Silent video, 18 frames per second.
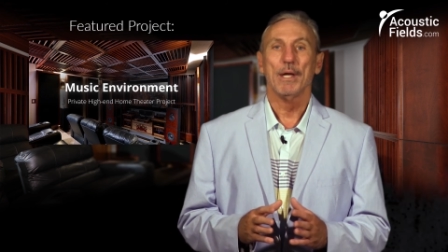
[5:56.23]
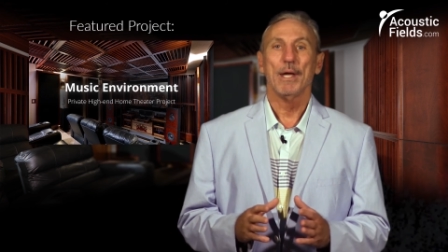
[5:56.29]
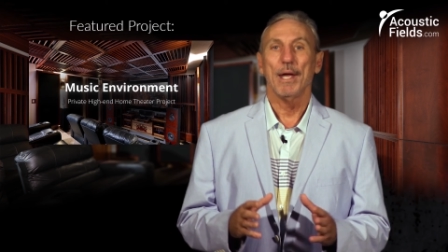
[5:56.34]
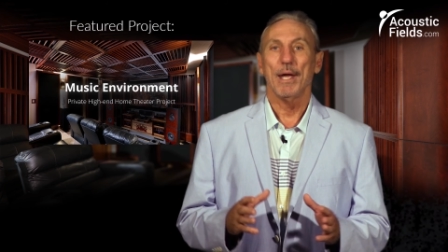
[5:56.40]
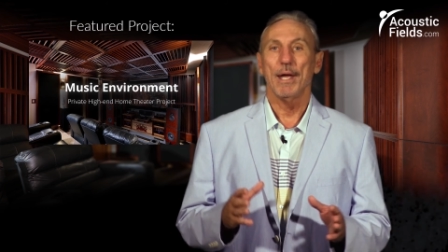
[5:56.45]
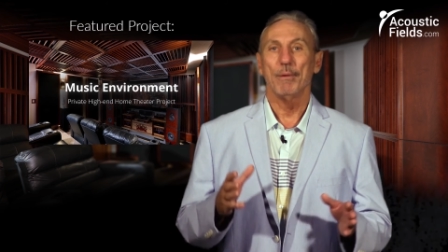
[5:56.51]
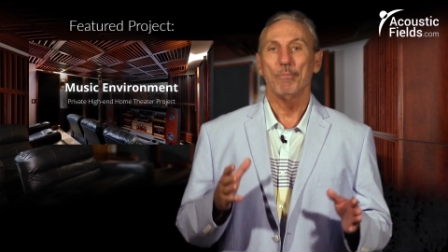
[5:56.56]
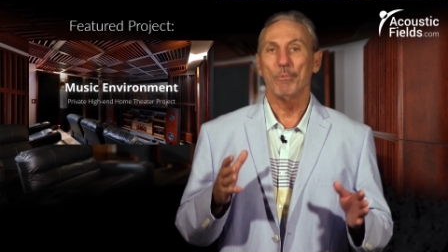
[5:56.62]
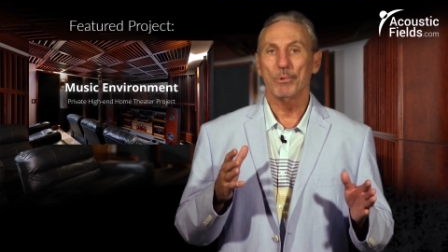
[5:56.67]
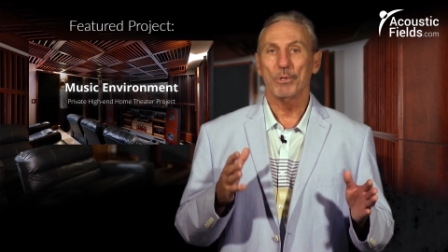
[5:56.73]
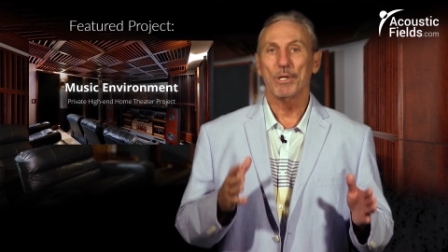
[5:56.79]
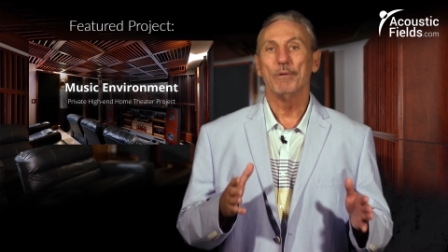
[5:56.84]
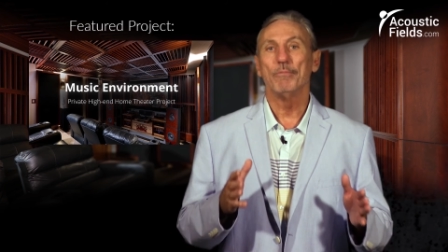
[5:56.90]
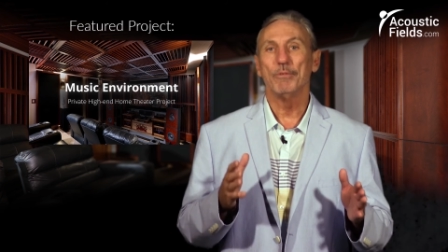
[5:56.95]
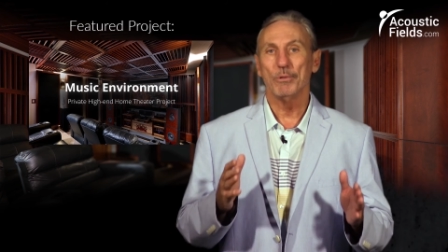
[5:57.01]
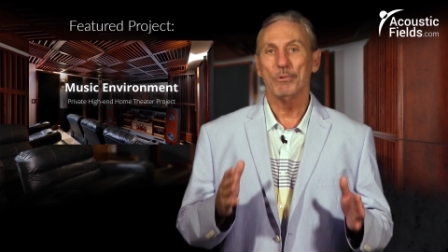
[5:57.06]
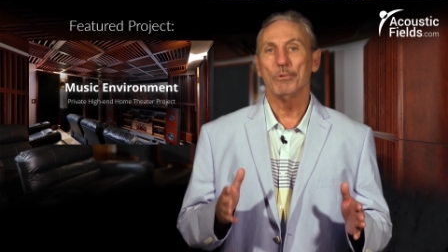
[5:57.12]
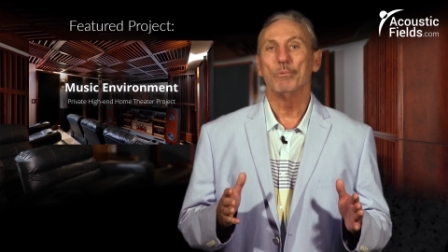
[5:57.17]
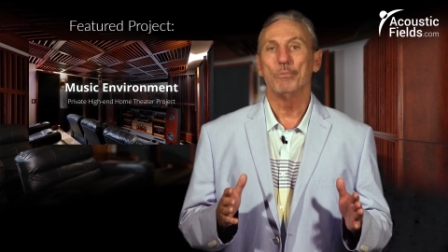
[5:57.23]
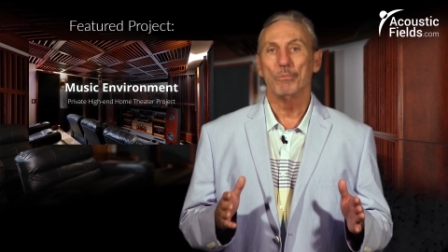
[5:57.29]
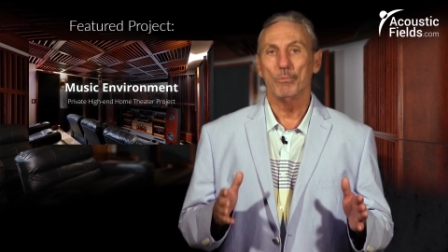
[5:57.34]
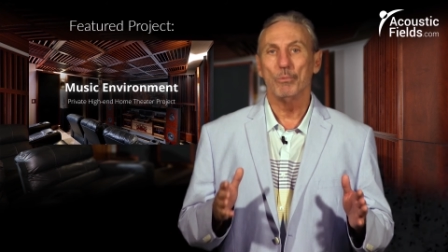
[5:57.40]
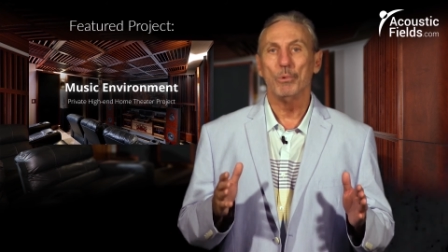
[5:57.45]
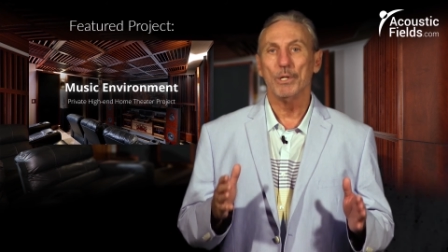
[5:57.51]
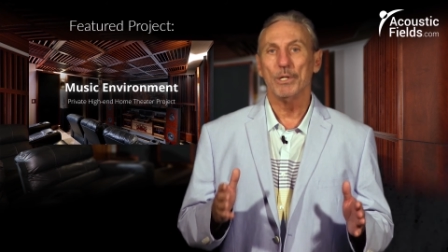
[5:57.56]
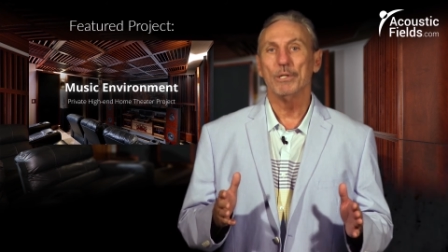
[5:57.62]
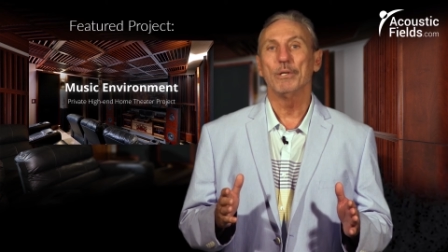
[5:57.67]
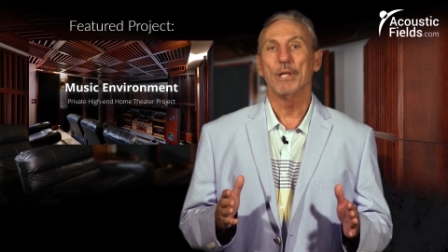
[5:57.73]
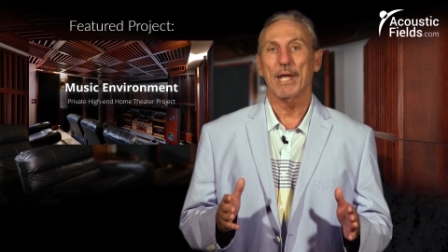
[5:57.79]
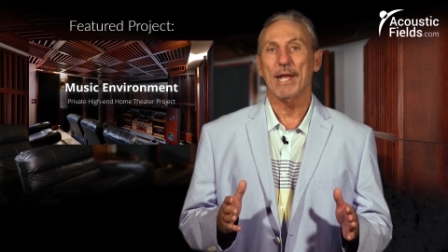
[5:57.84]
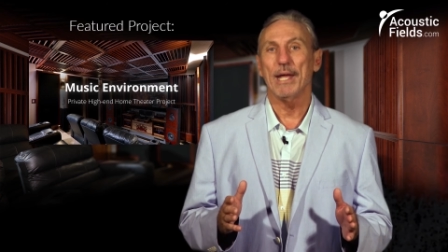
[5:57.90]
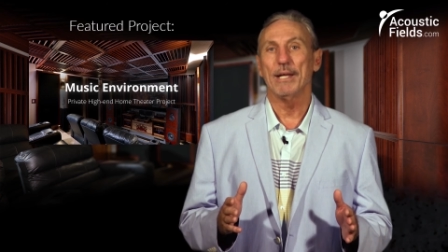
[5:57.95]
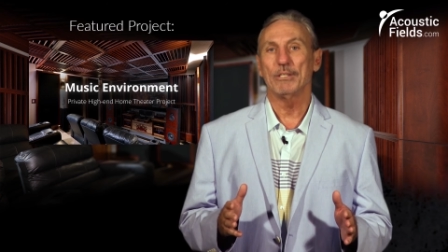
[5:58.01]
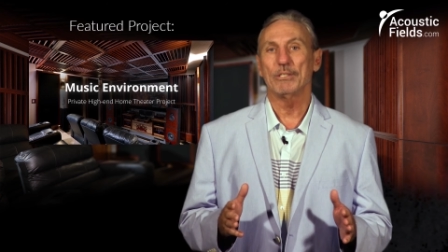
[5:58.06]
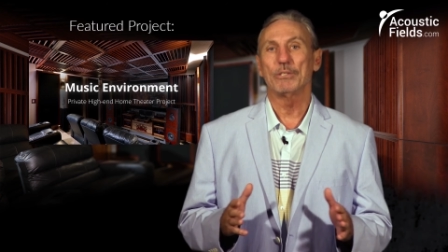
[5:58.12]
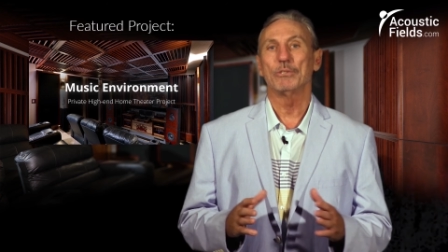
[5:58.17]
and we'll give you real
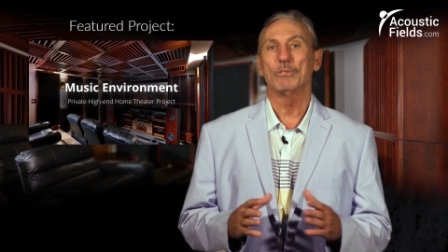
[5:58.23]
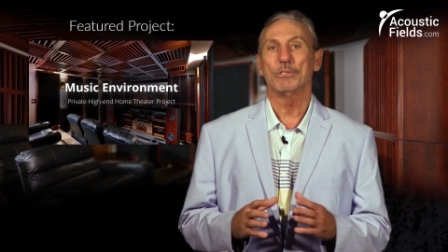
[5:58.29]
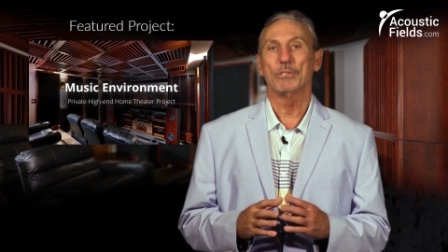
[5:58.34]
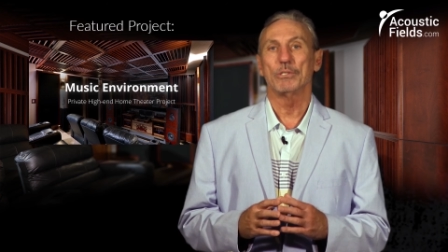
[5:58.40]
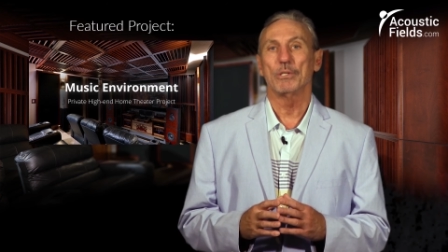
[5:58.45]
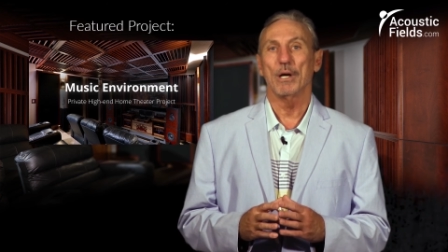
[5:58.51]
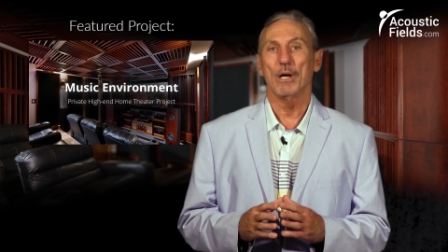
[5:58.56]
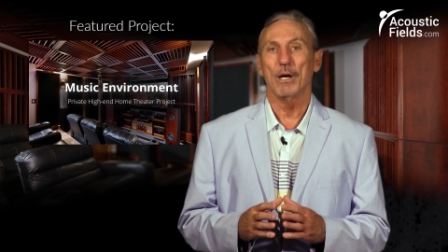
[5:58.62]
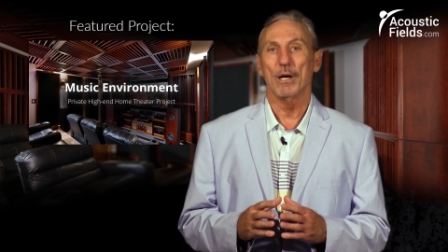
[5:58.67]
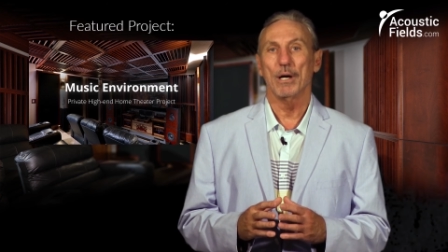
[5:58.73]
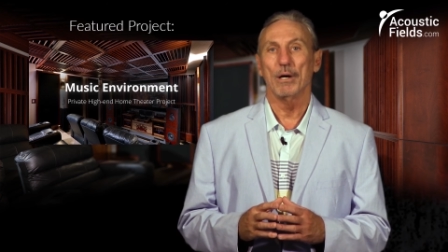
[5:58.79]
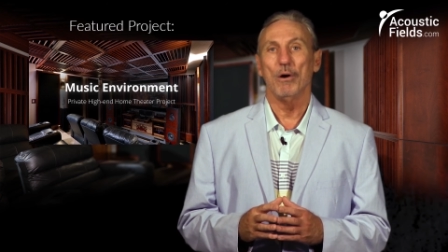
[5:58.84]
answers uh,